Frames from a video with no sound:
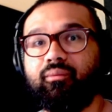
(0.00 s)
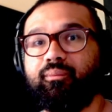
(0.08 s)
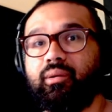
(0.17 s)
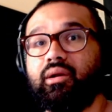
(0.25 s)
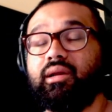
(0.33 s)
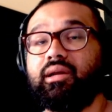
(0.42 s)

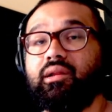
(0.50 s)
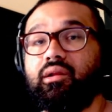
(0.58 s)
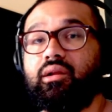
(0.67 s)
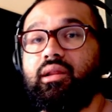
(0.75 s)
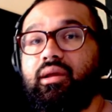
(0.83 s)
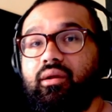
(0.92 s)

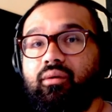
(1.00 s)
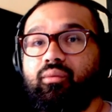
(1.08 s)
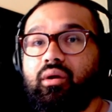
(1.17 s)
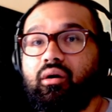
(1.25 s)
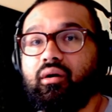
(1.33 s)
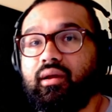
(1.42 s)
particularly
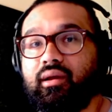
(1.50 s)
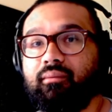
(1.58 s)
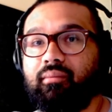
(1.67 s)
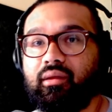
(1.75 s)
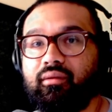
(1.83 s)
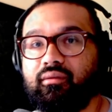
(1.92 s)
regarding
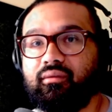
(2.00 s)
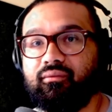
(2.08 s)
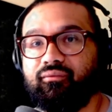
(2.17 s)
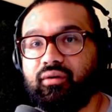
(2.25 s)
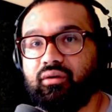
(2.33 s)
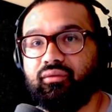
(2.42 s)
methods
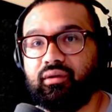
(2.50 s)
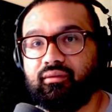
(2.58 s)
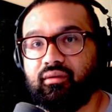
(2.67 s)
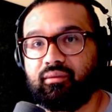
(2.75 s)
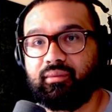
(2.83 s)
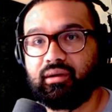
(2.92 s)
involving
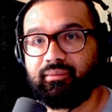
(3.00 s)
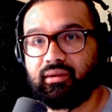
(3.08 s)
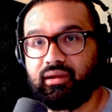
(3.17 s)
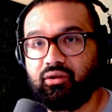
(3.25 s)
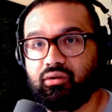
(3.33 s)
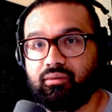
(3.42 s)
tick
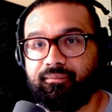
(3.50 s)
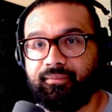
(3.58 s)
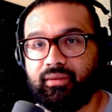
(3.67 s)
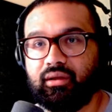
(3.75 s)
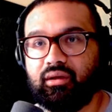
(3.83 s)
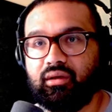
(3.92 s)
manipulation.
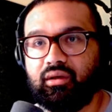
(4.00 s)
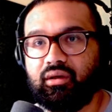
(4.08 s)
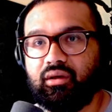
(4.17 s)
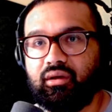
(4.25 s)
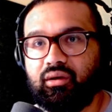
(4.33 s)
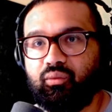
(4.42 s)

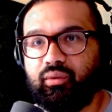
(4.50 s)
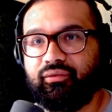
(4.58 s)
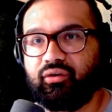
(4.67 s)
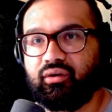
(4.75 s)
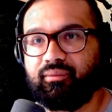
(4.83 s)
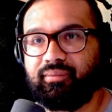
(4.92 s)
We've
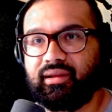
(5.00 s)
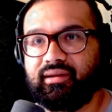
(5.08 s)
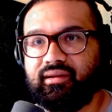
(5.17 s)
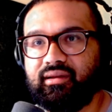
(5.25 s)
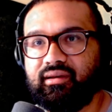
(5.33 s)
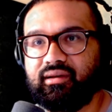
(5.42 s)
heard
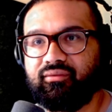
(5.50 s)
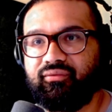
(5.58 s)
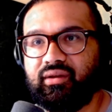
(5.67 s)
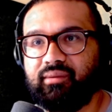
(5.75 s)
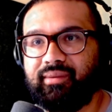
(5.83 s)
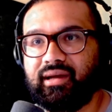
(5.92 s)
plenty of
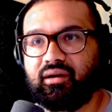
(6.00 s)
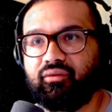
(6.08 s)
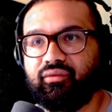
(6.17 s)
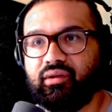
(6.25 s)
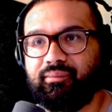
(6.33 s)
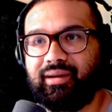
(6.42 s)
feedback
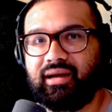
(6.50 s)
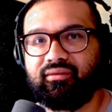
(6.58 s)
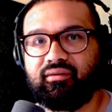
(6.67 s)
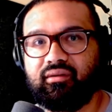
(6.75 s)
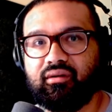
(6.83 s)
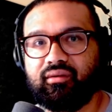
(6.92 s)
over the
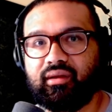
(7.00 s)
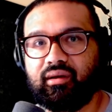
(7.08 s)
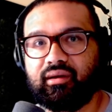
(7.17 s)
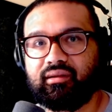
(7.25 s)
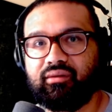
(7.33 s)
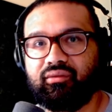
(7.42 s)
past year that
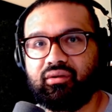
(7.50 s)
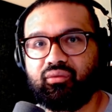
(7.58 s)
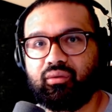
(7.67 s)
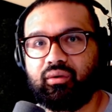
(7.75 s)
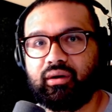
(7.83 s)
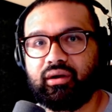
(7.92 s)
activities
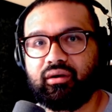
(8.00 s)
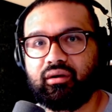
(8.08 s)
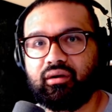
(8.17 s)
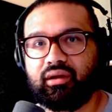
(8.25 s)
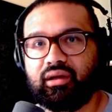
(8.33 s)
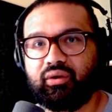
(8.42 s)

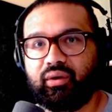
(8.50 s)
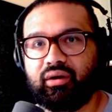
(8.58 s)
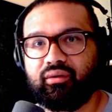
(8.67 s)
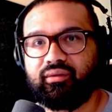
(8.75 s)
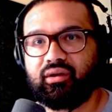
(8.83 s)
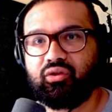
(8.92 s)
requiring
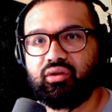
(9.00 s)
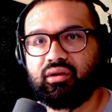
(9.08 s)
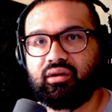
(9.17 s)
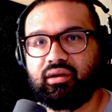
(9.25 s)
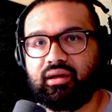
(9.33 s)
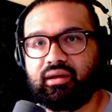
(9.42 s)
greater
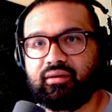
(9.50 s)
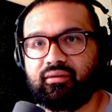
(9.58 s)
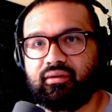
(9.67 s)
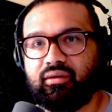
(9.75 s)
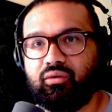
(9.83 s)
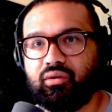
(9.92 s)
attention and
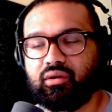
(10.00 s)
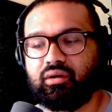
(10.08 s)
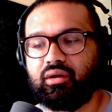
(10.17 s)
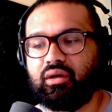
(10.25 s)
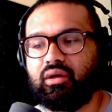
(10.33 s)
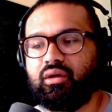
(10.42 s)
execution
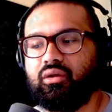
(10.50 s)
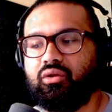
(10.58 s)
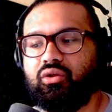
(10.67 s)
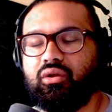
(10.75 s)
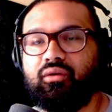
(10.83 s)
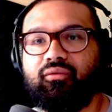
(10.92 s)

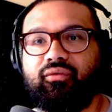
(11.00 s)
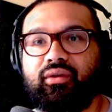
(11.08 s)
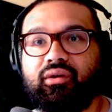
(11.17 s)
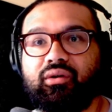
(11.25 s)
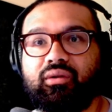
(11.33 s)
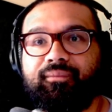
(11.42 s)
should
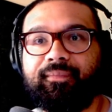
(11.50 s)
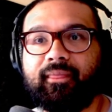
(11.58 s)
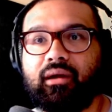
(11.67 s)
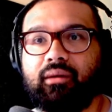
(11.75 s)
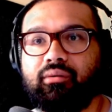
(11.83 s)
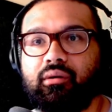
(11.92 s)
feel
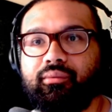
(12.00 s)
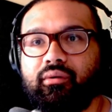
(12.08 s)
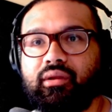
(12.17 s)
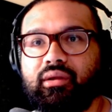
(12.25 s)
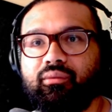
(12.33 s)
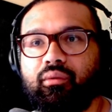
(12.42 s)

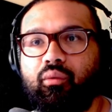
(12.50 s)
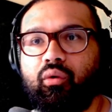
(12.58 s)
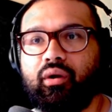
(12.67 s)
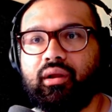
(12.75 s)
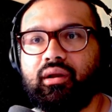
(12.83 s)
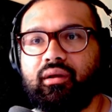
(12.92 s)
appropriately
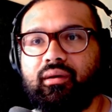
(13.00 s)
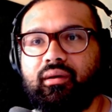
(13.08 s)
rewarding,